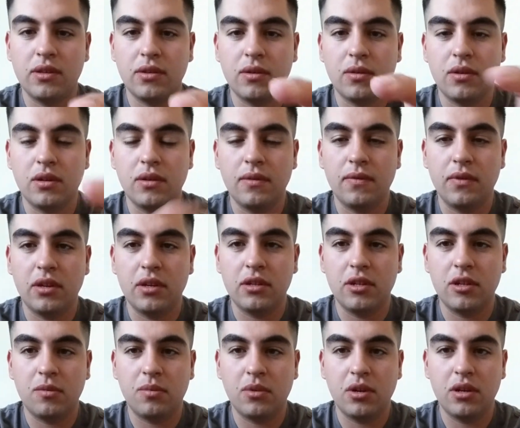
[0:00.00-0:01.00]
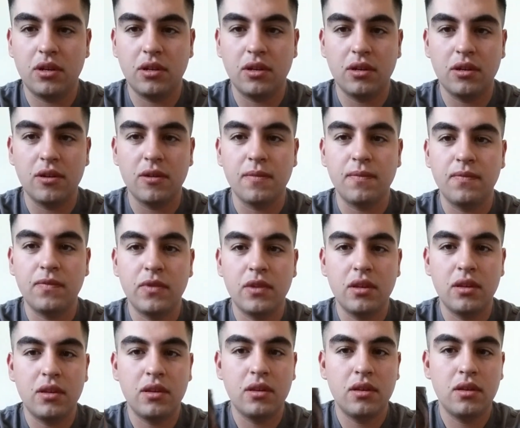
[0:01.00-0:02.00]
so I ended up cutting
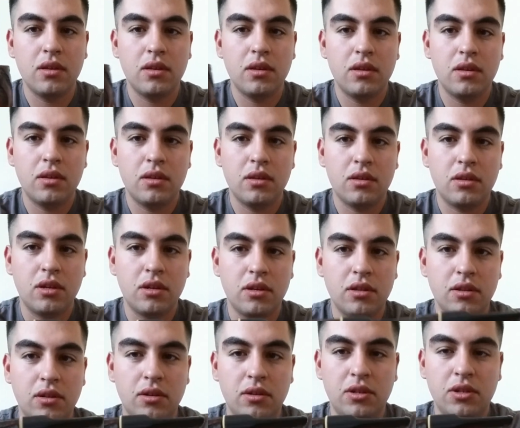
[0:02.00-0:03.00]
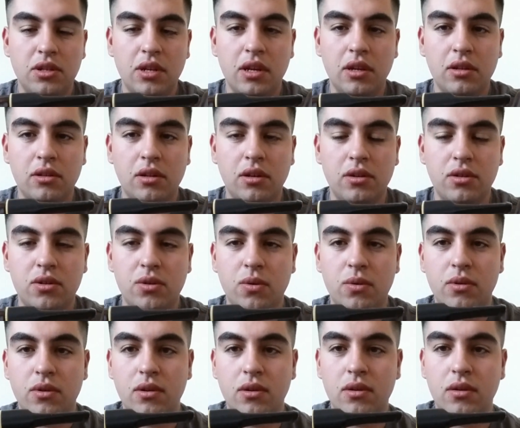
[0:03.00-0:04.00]
the shank a lot
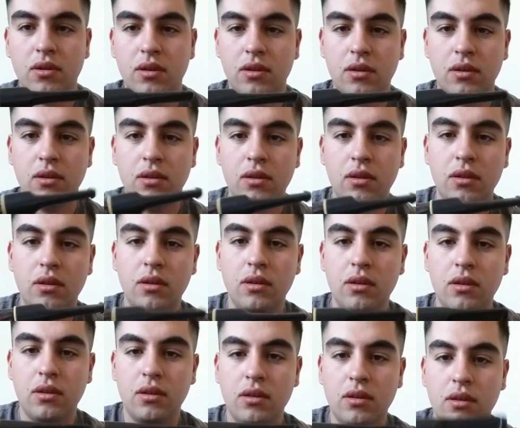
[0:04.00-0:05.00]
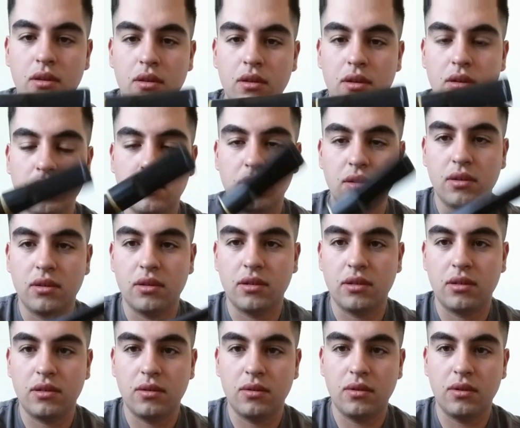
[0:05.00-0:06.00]
shorter.
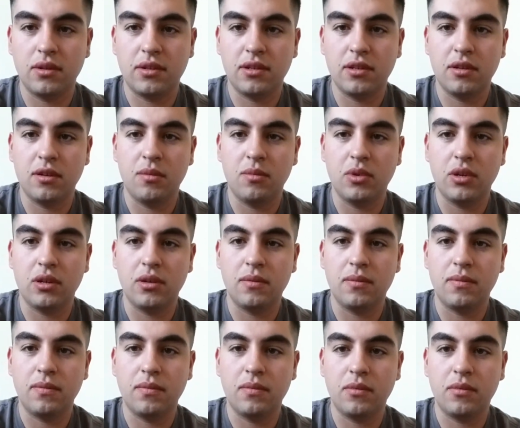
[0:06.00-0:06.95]
Just doing some,